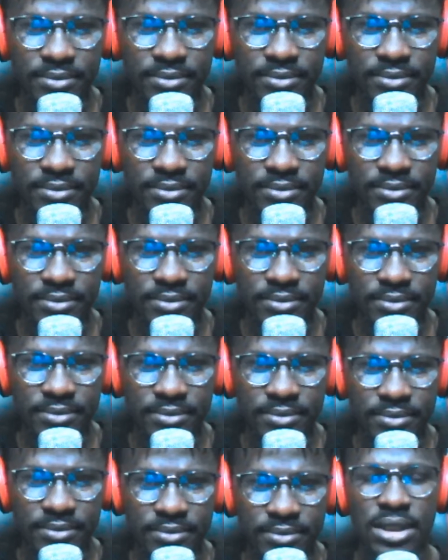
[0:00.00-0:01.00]

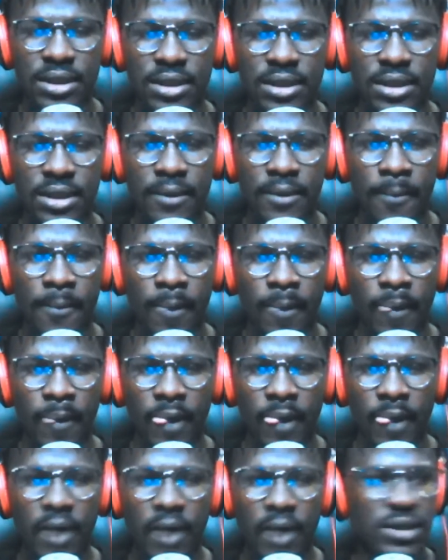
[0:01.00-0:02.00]
seriously.
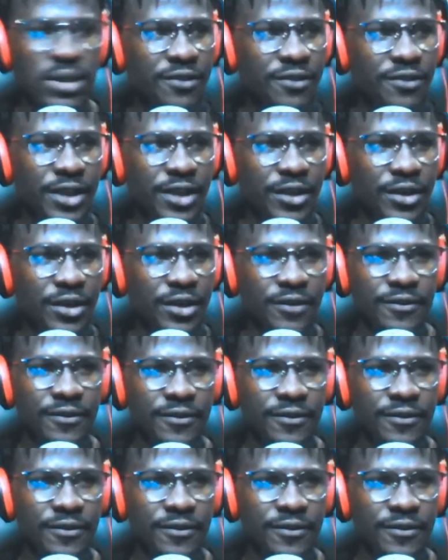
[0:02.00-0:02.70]
I was afraid of